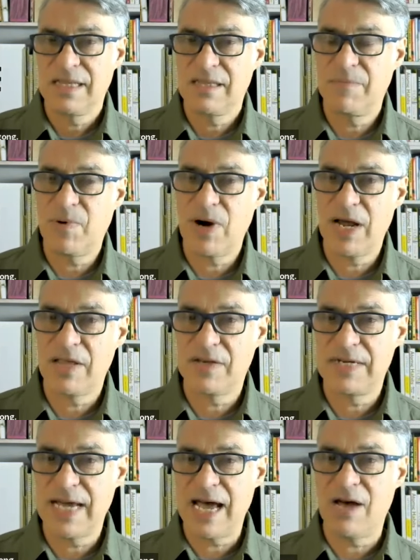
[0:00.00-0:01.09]
the breath
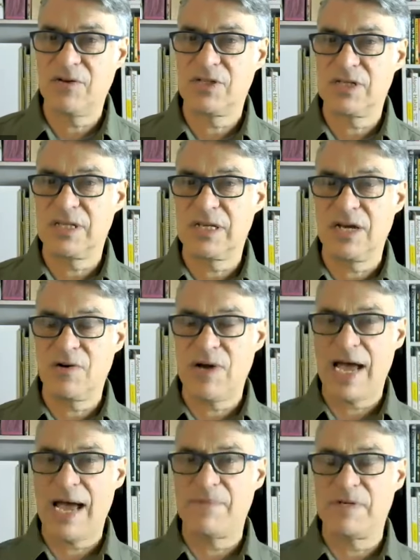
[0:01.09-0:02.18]
down to the
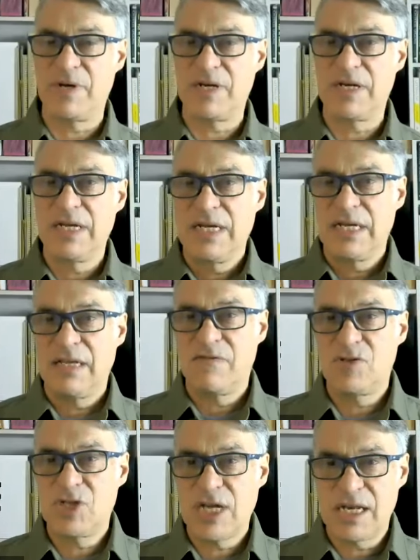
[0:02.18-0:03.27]
lower abdomen. If
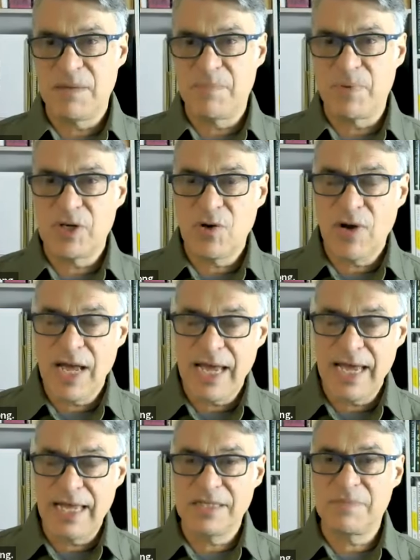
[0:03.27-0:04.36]
you gently put your
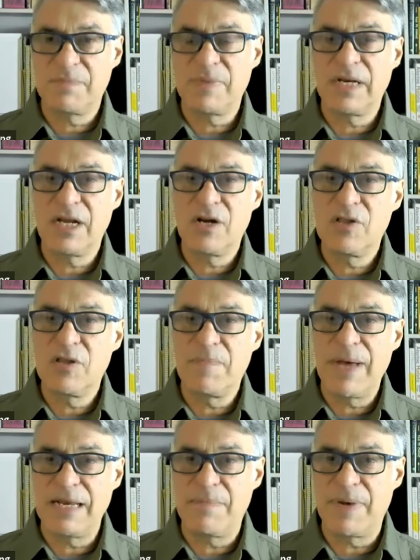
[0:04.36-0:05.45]
hands below the
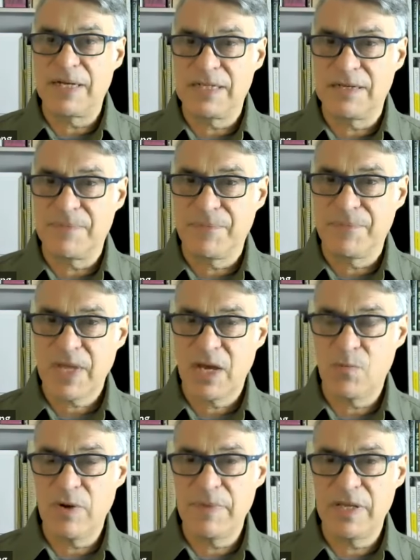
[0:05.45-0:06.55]
belly button,
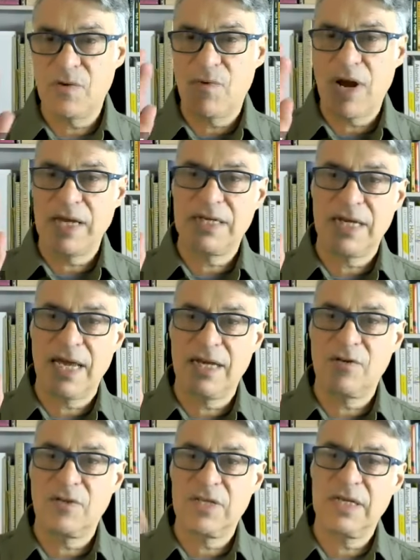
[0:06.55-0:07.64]
and women, the right
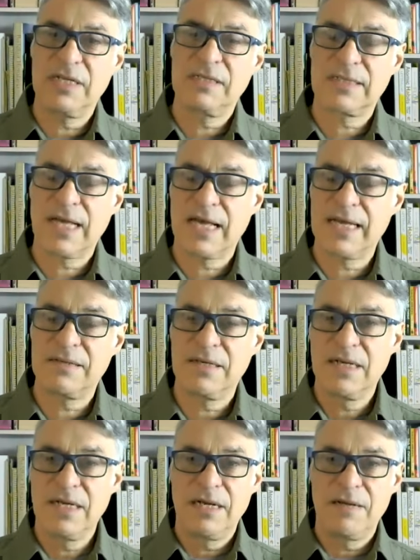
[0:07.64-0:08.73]
hand on the inside,
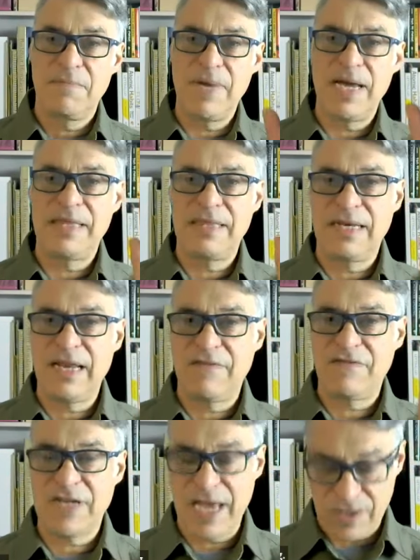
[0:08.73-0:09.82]
men, the
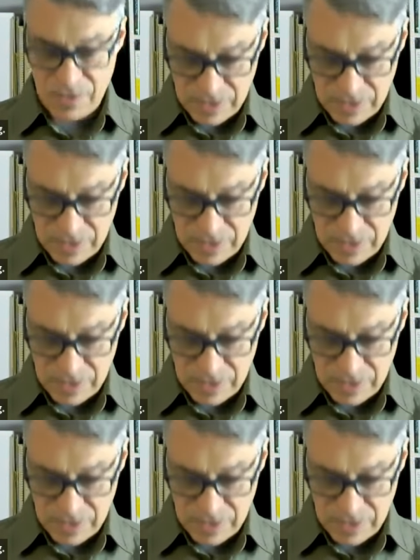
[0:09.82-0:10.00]
left hand